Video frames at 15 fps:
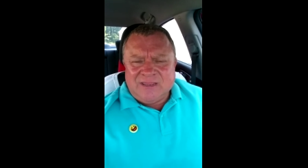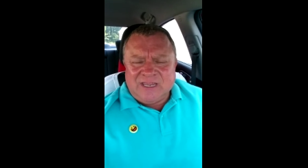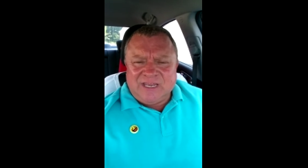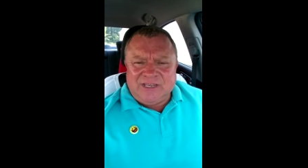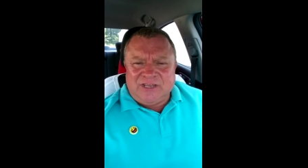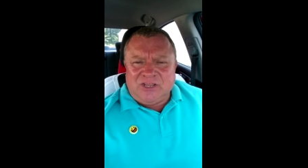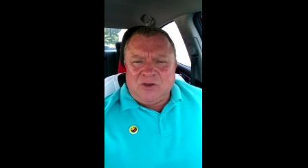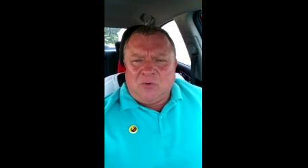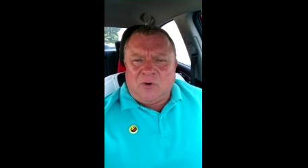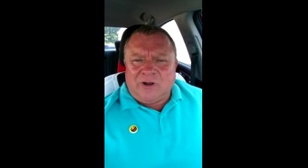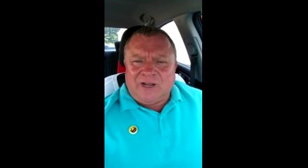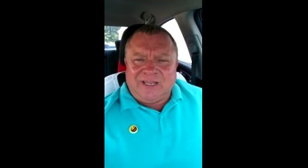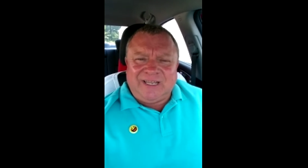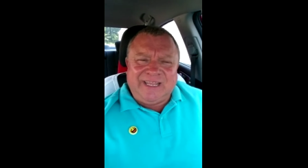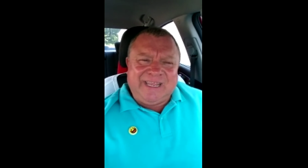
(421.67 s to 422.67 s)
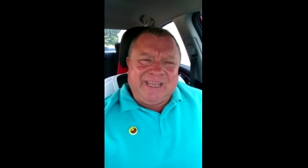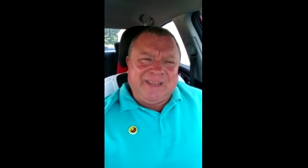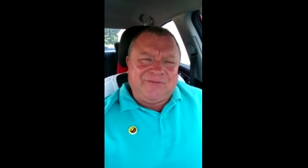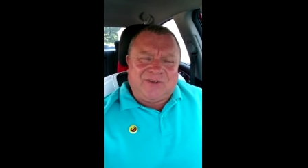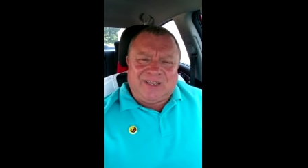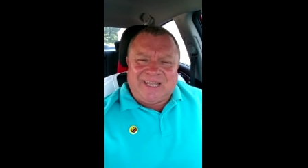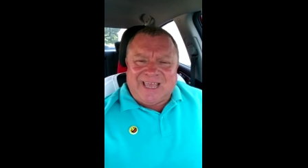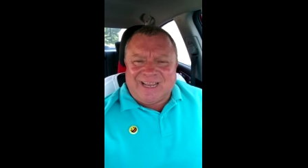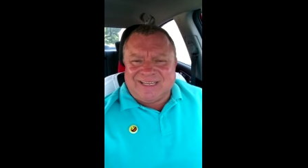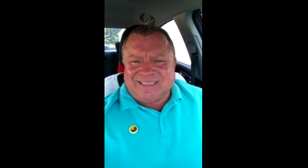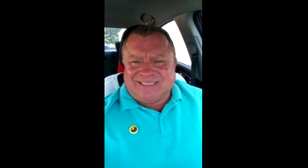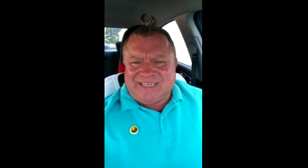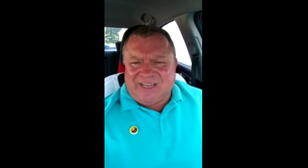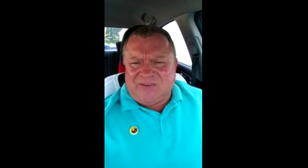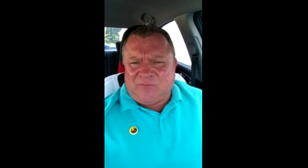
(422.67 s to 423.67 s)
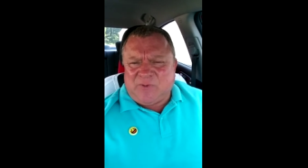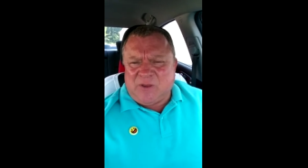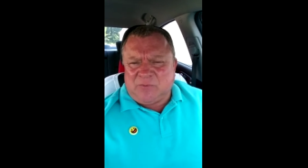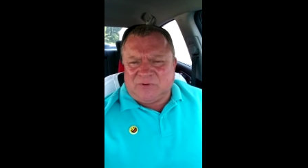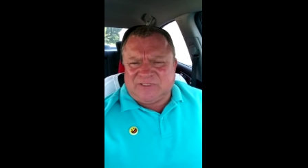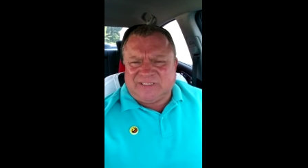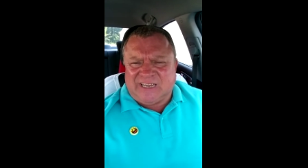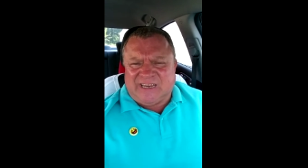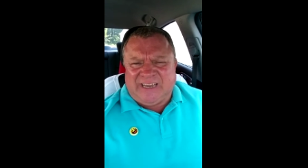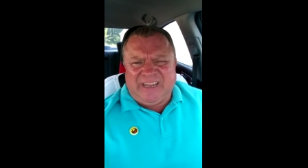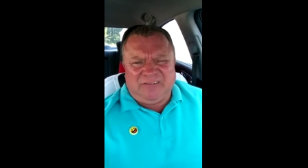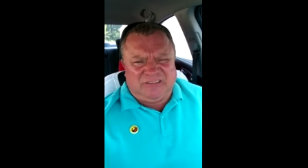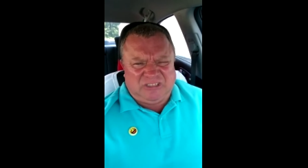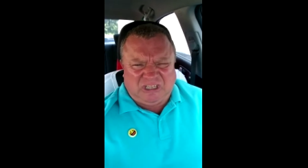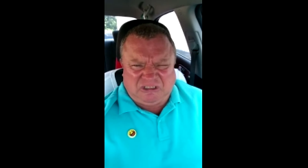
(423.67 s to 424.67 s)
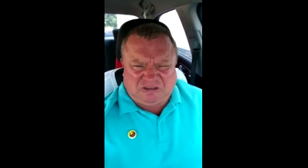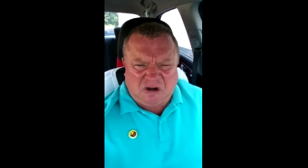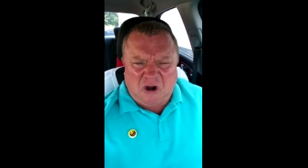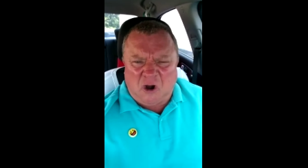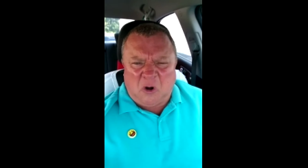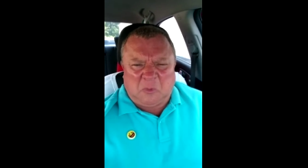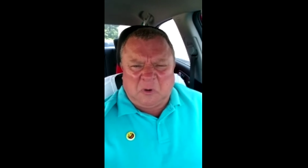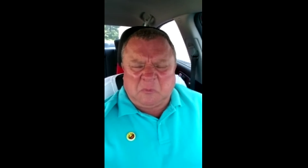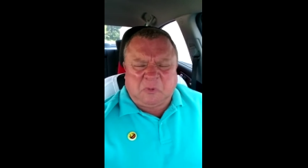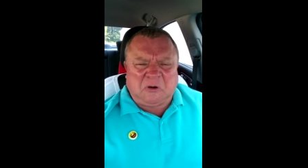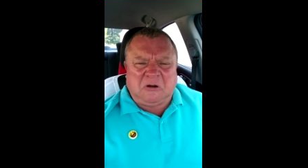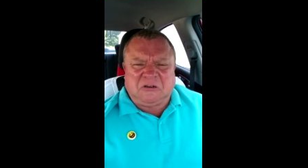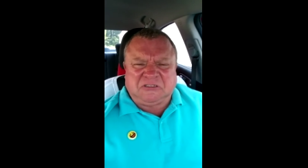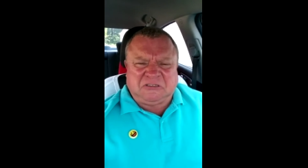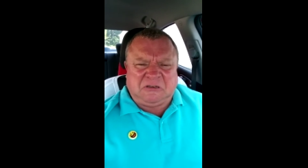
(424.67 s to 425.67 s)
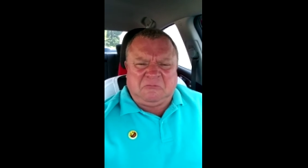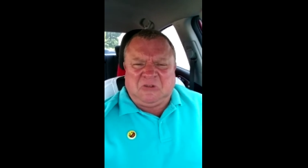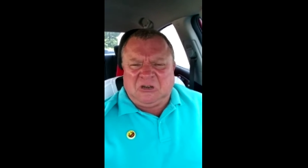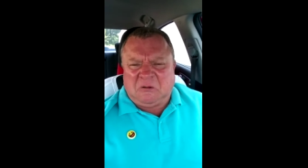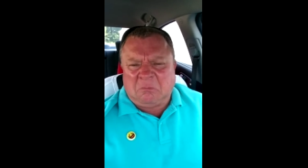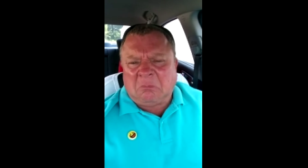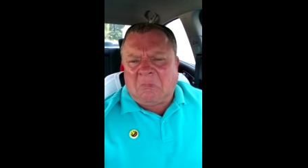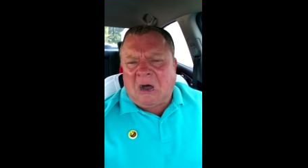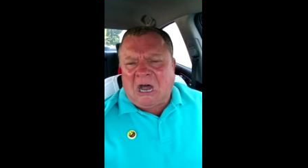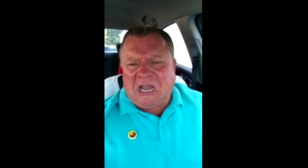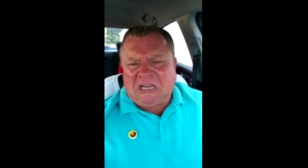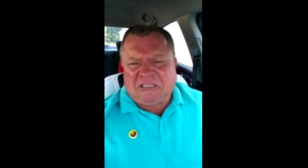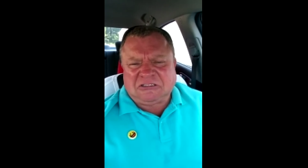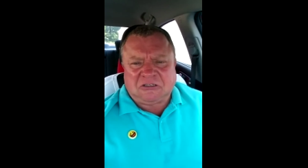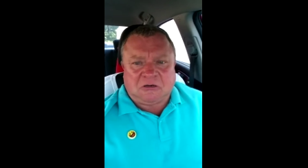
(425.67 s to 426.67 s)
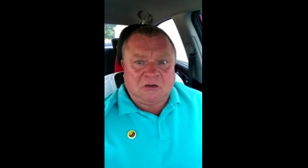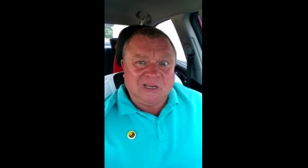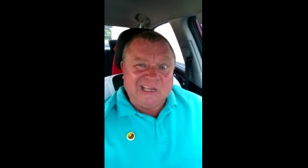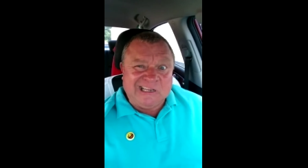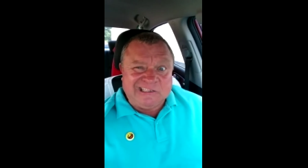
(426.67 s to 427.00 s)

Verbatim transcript: And do you want to leave a legacy of people saying, he was a terrible person, what a miser,